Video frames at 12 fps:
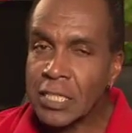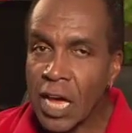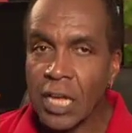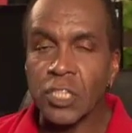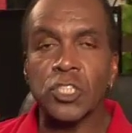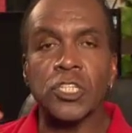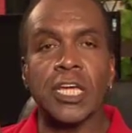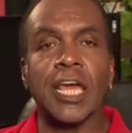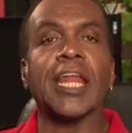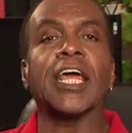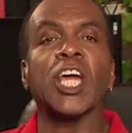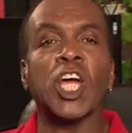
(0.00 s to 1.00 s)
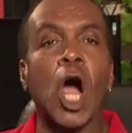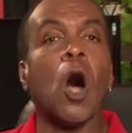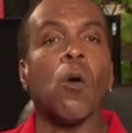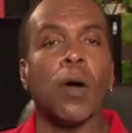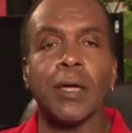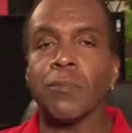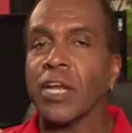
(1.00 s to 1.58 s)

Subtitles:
touch to get it going,